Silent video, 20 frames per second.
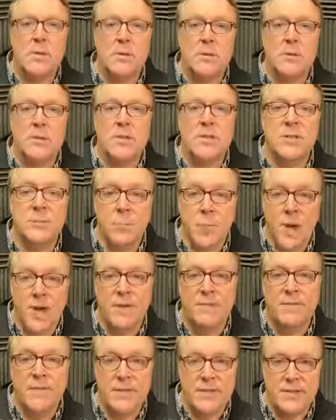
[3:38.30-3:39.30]
the spread
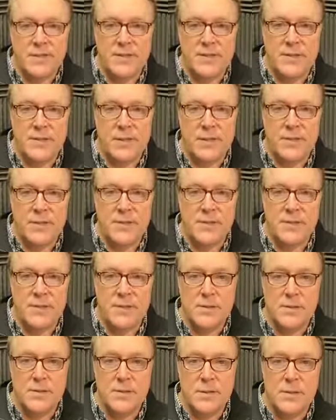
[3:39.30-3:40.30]
of the disease,
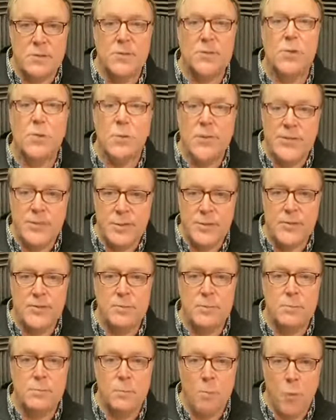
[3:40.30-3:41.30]
to
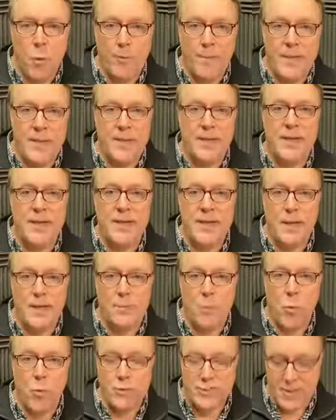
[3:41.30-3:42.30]
reduce morbidity and
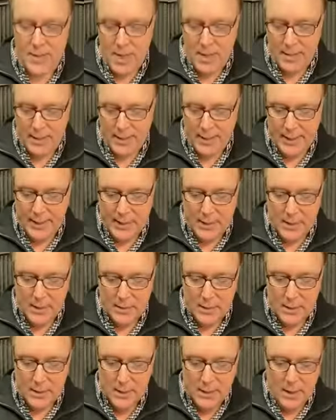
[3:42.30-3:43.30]
mortality.
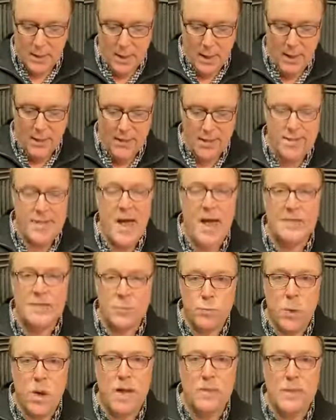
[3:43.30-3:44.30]
That's
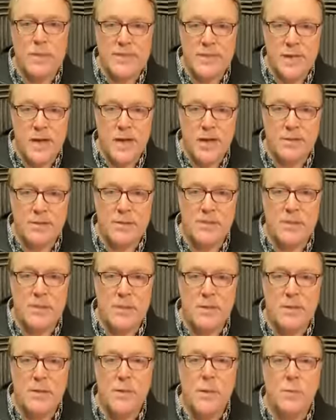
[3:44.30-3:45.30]
why we test.
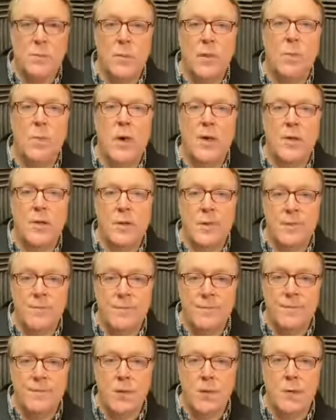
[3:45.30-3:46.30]
We want to
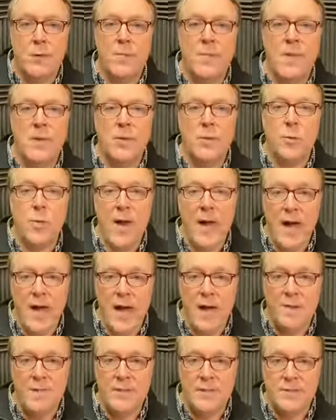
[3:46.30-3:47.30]
confirm that you
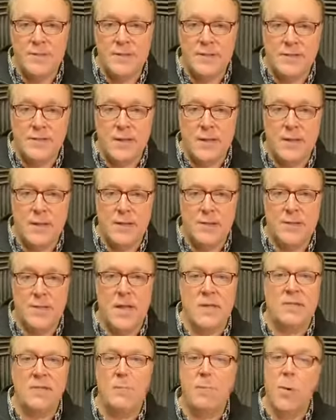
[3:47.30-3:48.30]
have the disease
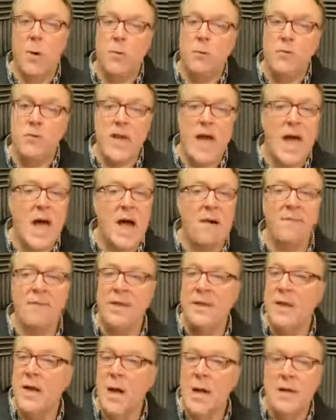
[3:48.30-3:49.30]
as opposed to
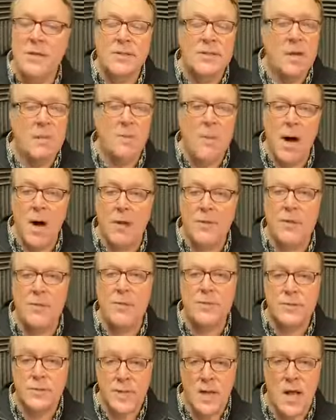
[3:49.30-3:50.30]
having some other
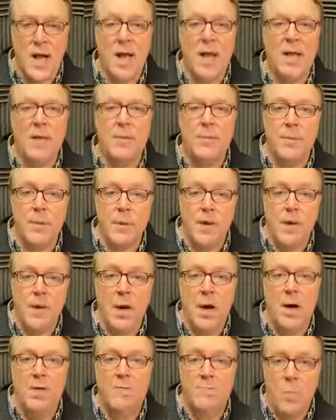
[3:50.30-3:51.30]
type
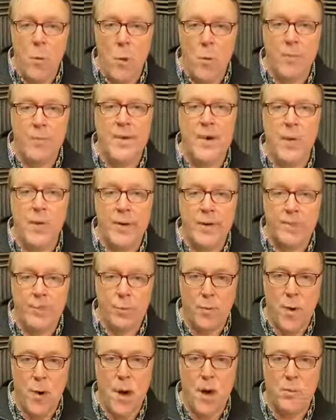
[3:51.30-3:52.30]
of pulmonary
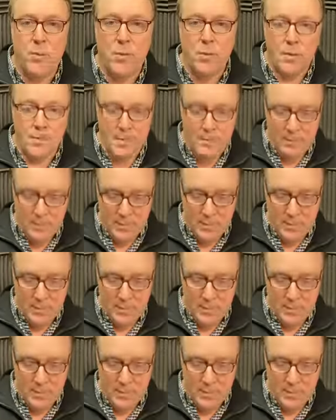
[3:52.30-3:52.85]
problem.